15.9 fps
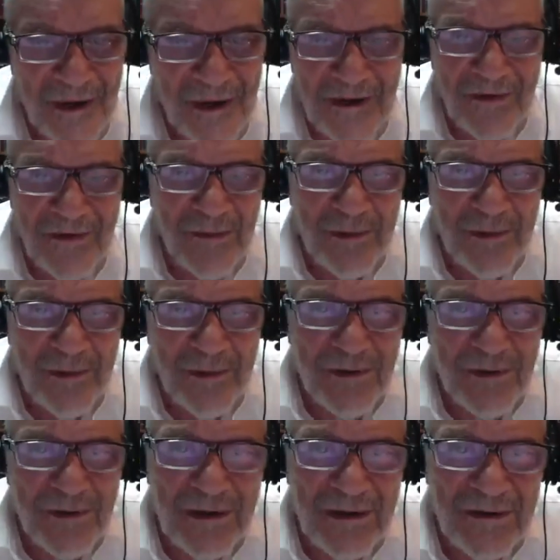
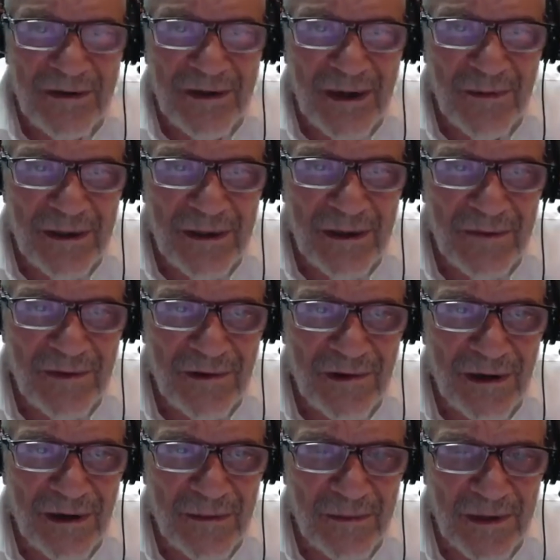opportunities that we never
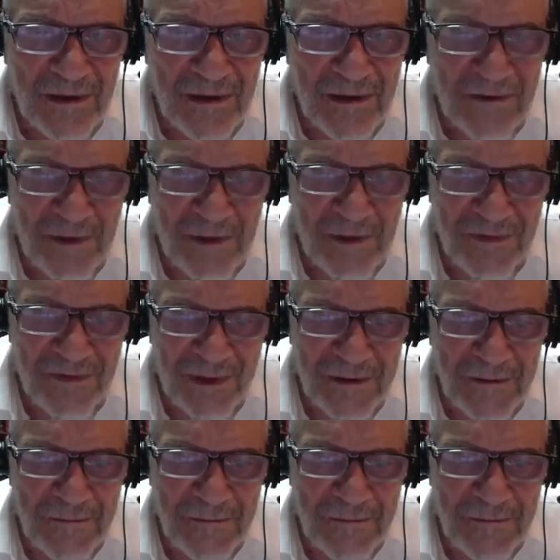dreamt of before.